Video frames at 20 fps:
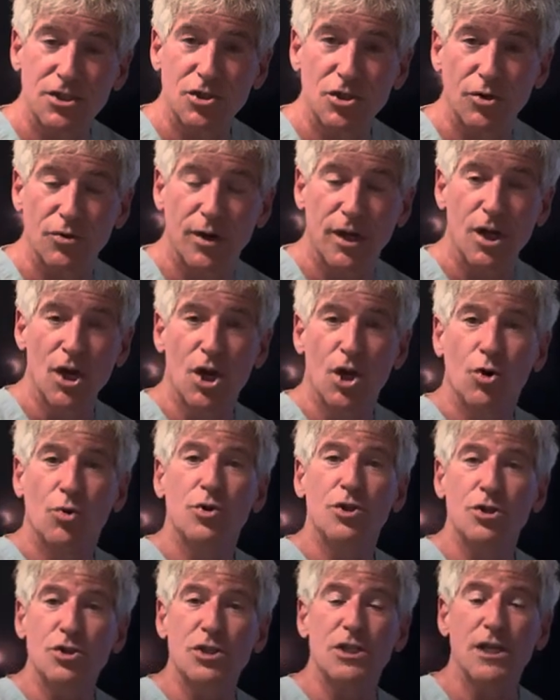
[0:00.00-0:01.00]
to it.
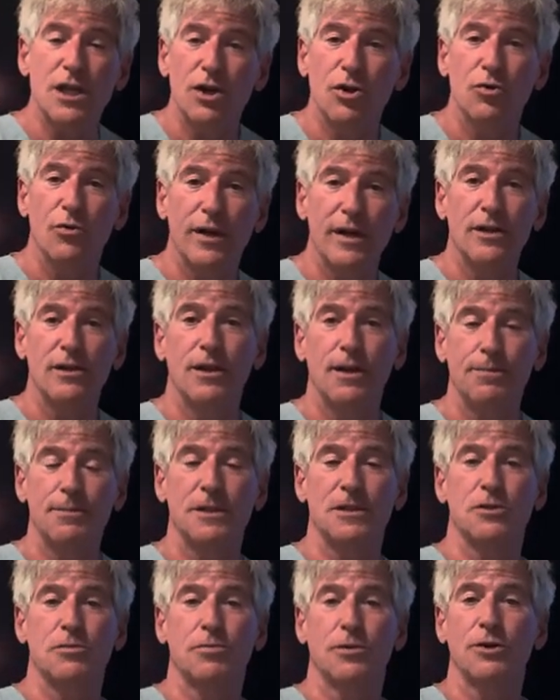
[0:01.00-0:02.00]
When you see a great
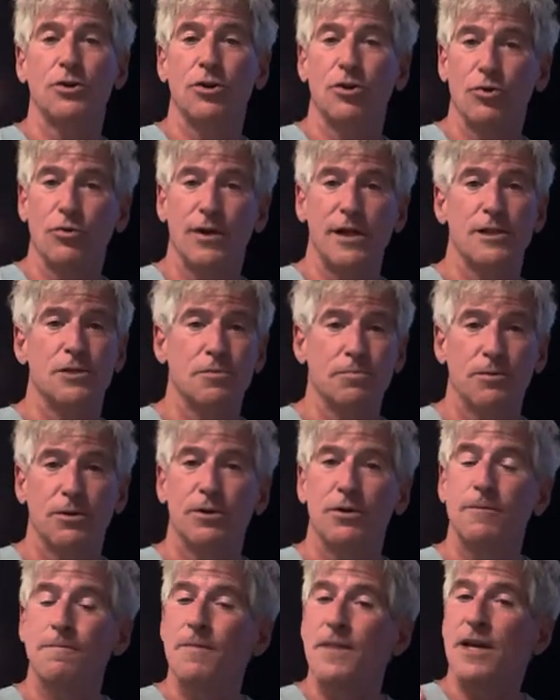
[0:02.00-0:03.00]
Olympic sprinter, a great
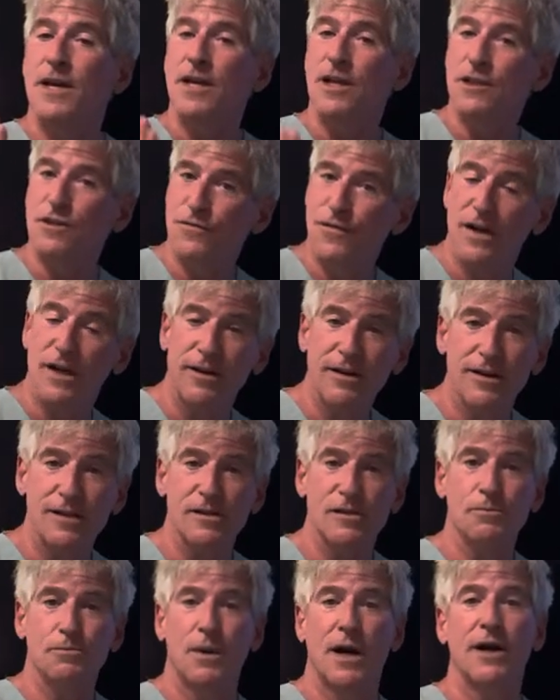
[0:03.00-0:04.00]
sprinter, it's very
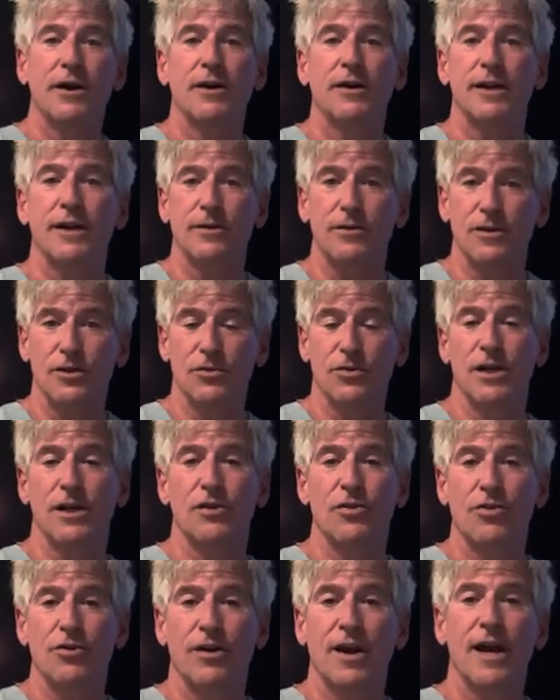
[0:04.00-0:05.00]
inspiring. They're,
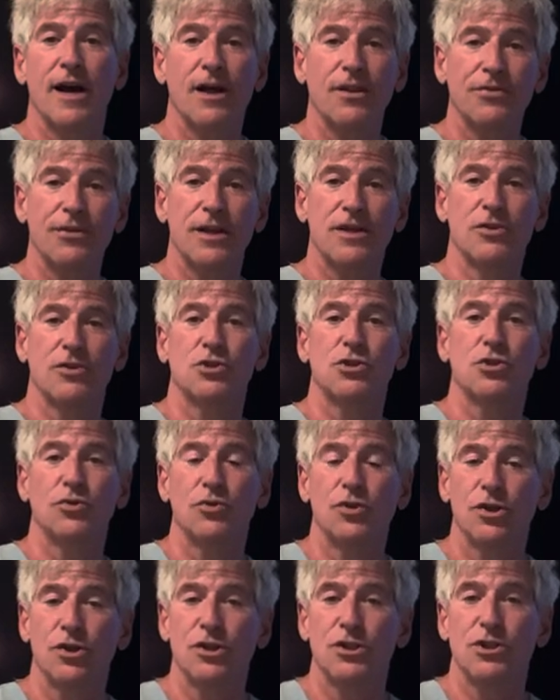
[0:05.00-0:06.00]
they're healthy. They're
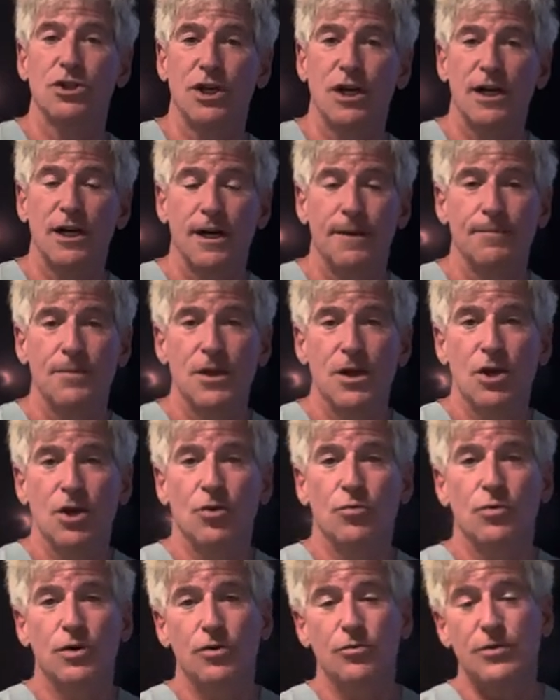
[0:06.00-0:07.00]
doing a good job.
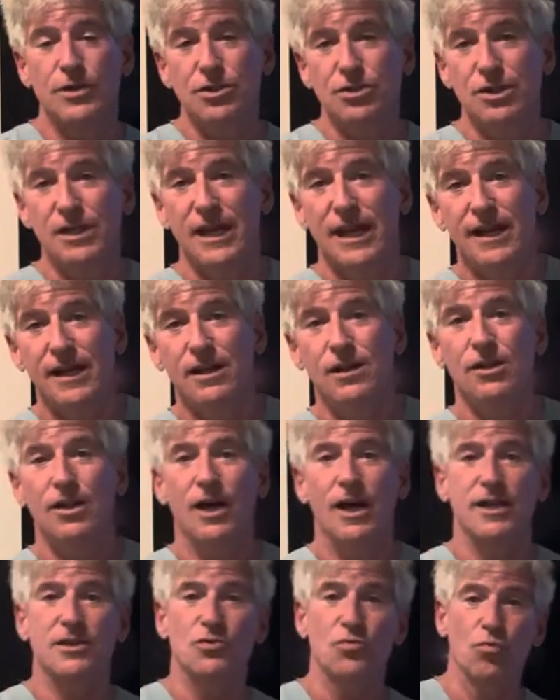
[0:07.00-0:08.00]
Well, we should
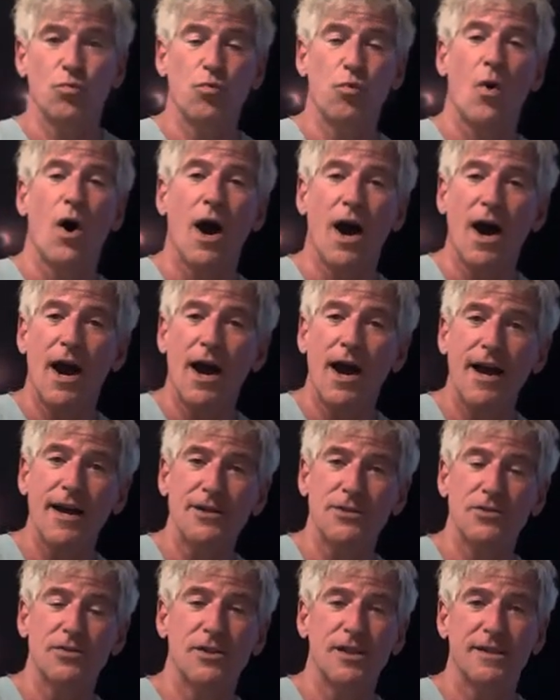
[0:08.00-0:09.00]
analyze why
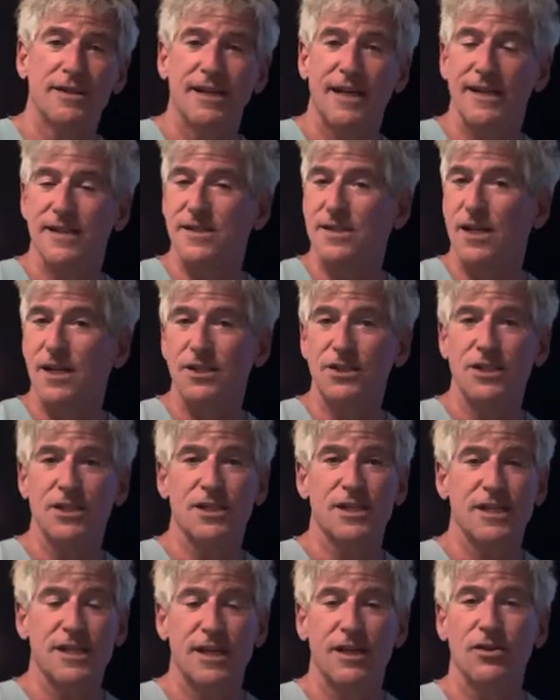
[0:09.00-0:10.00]
do they, it's not
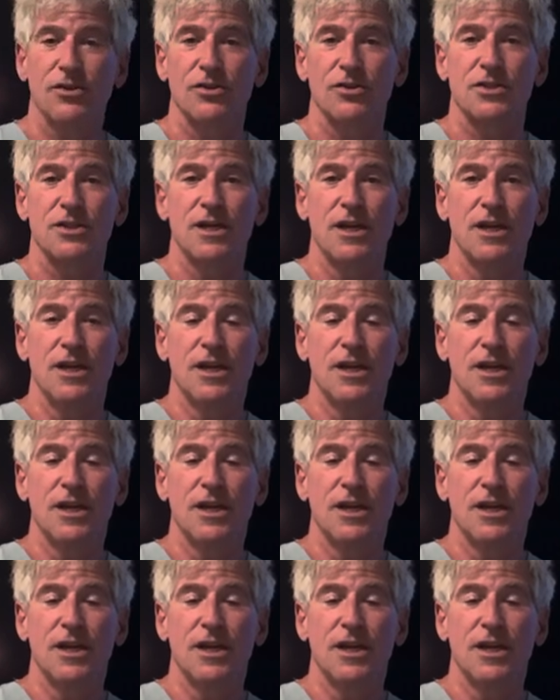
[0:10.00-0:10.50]
just skills